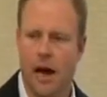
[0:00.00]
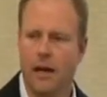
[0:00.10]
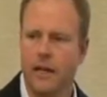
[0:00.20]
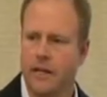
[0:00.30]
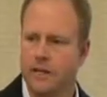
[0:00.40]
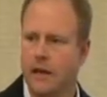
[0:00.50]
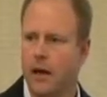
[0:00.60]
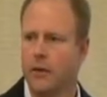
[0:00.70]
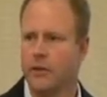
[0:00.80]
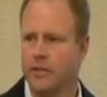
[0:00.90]
in hockey and
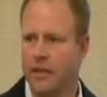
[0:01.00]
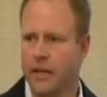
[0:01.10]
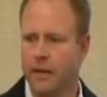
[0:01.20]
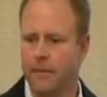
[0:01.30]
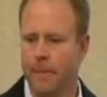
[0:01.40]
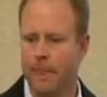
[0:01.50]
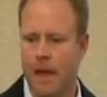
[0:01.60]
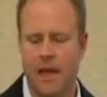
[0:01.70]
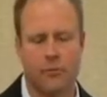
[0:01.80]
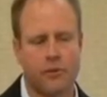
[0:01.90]
soccer and skiing.
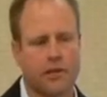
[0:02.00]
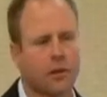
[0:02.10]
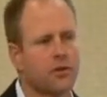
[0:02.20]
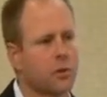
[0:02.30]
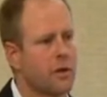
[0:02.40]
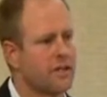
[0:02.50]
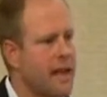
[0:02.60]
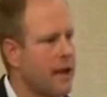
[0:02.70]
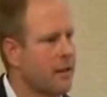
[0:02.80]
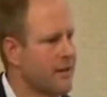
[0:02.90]
And the results were
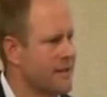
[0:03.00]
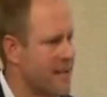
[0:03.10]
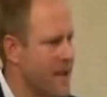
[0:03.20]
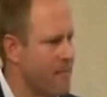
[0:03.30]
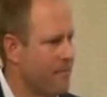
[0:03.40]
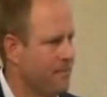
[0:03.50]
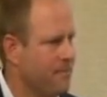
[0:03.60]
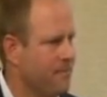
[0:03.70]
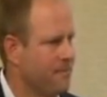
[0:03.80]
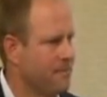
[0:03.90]
exactly the same.
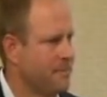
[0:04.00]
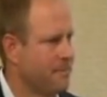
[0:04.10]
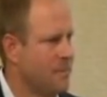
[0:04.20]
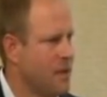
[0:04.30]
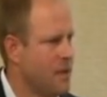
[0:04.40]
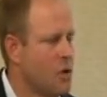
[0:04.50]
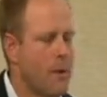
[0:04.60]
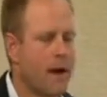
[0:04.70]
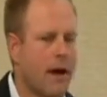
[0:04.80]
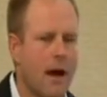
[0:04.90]

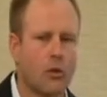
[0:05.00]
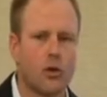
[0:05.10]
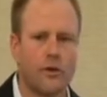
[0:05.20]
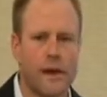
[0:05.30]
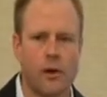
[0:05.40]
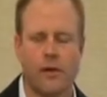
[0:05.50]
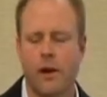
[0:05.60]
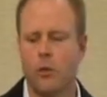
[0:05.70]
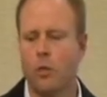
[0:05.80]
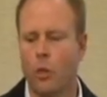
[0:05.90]
No matter how good they
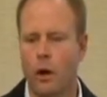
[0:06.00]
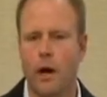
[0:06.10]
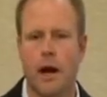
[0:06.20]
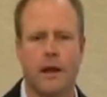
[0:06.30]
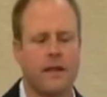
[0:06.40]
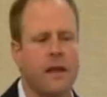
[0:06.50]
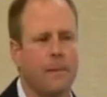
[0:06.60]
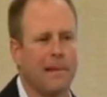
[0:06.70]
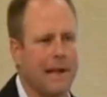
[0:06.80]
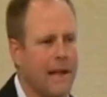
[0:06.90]
are, they don't work hockey,
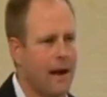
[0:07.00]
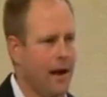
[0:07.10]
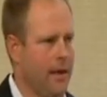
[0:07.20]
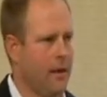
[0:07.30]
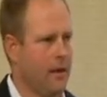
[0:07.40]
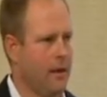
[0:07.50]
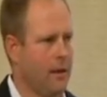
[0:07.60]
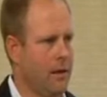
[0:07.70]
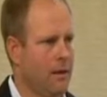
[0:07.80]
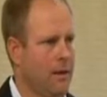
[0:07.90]
they play hockey.
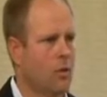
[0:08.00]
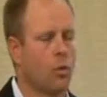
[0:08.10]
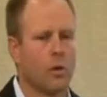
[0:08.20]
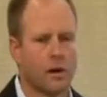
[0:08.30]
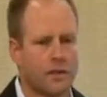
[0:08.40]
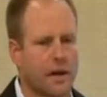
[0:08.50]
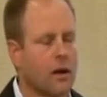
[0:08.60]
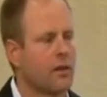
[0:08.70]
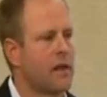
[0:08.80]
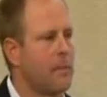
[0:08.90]
They don't work
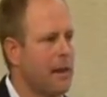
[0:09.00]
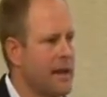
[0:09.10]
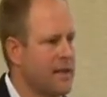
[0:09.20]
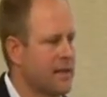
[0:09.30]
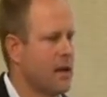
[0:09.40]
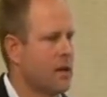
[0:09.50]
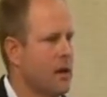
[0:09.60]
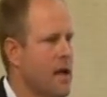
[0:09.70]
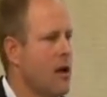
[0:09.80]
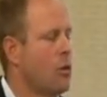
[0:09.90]
soccer, they play
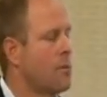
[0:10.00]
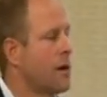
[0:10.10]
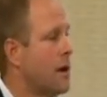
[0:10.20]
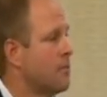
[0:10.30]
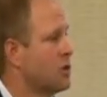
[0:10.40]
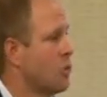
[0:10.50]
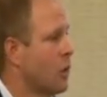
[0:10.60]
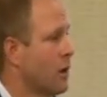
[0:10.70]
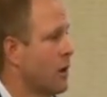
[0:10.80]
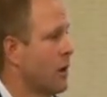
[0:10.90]
soccer. And when it
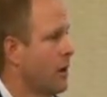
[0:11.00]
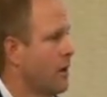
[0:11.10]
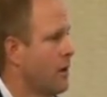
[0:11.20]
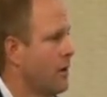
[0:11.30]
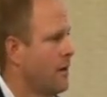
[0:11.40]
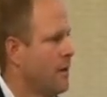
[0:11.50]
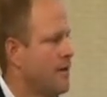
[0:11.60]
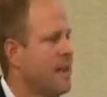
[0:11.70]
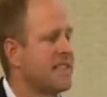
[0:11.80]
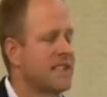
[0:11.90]
becomes work,
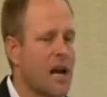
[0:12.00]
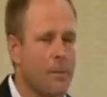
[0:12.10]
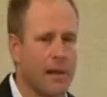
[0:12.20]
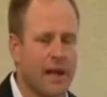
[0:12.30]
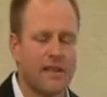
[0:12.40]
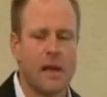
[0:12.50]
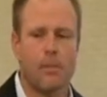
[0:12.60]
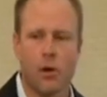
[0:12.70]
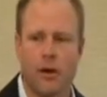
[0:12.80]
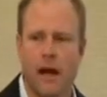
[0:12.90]
they stop playing,